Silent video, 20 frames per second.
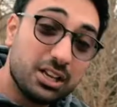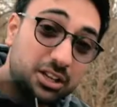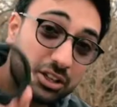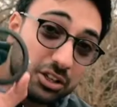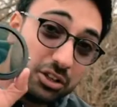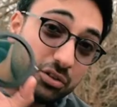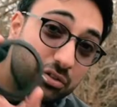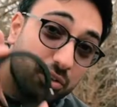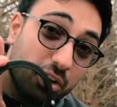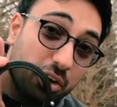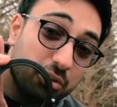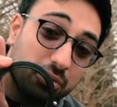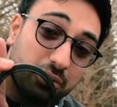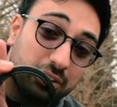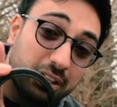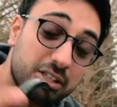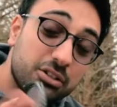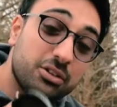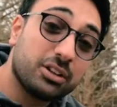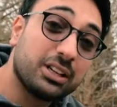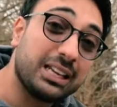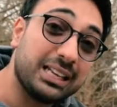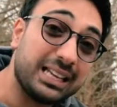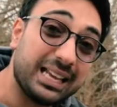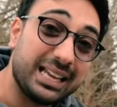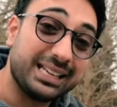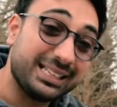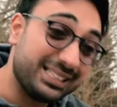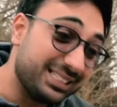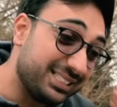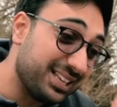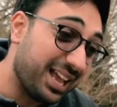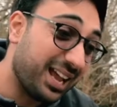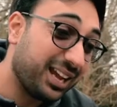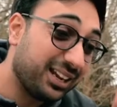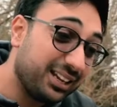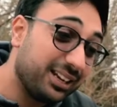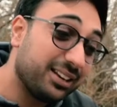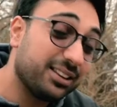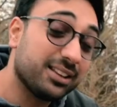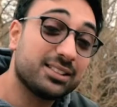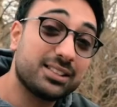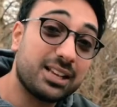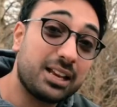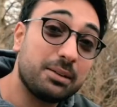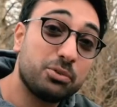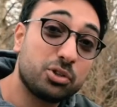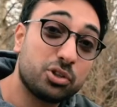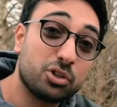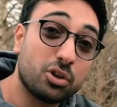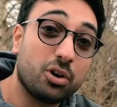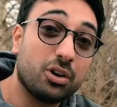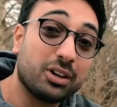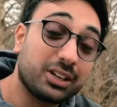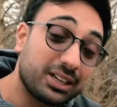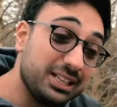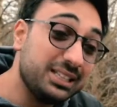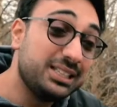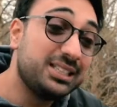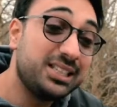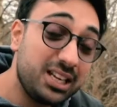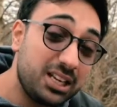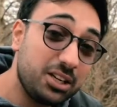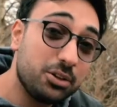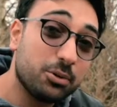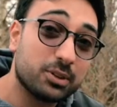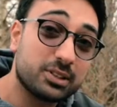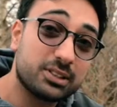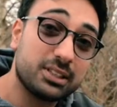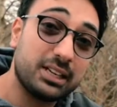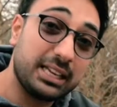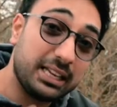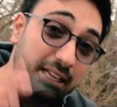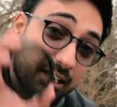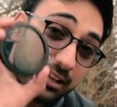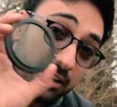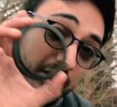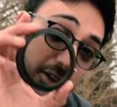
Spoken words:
you know that you can get exactly the same shot continuously